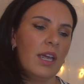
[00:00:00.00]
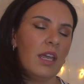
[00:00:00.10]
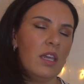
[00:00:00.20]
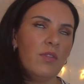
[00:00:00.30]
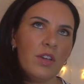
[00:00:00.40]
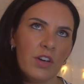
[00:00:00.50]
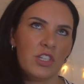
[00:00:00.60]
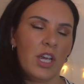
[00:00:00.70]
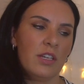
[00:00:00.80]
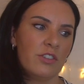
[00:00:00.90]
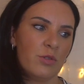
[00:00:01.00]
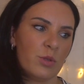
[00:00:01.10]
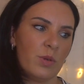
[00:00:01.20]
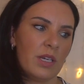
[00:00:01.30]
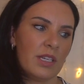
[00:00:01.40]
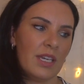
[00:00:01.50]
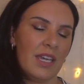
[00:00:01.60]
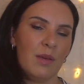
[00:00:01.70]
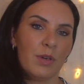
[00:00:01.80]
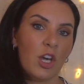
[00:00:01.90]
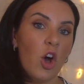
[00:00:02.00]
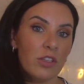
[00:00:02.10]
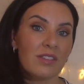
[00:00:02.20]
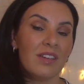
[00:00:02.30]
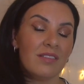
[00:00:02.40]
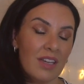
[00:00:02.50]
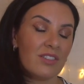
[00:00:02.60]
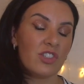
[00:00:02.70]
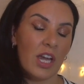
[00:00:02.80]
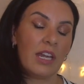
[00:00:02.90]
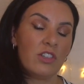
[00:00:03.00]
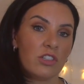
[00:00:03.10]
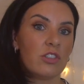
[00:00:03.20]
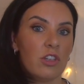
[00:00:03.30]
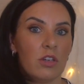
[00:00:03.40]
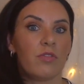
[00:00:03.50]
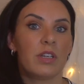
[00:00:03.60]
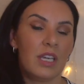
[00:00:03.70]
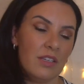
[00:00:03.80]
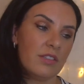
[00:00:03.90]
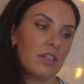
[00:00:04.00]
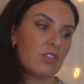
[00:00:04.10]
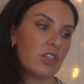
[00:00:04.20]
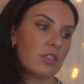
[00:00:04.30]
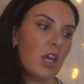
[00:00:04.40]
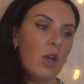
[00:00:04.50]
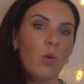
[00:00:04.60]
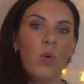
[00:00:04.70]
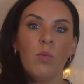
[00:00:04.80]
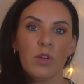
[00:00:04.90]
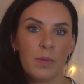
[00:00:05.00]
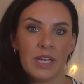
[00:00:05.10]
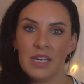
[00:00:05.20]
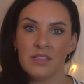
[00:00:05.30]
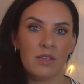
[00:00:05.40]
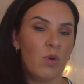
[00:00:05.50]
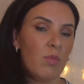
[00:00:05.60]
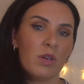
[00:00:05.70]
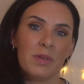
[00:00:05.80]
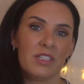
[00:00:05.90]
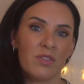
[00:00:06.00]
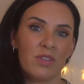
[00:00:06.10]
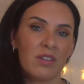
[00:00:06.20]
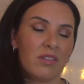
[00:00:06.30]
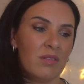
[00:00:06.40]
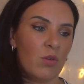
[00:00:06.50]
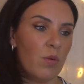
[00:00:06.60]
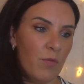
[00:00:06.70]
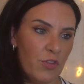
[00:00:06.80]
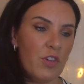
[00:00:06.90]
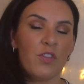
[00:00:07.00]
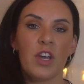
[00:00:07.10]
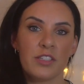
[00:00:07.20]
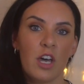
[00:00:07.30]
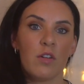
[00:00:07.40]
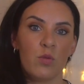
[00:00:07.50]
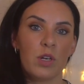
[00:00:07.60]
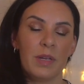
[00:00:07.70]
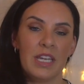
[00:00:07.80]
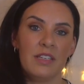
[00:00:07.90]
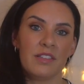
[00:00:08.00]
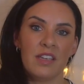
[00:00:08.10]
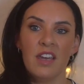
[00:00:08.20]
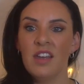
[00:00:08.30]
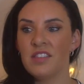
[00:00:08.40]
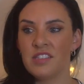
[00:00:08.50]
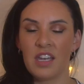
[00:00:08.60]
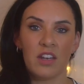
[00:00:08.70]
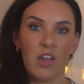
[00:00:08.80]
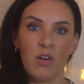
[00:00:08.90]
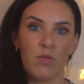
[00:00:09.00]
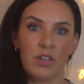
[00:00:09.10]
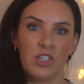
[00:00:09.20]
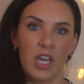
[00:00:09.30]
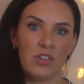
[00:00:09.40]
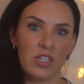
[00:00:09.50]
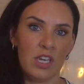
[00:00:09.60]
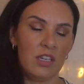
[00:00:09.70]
even if I changed it to another key, because it does change into 2 different key signatures, one would have been easy, one would have been difficult, or the first half would have been easy, the second half where it changes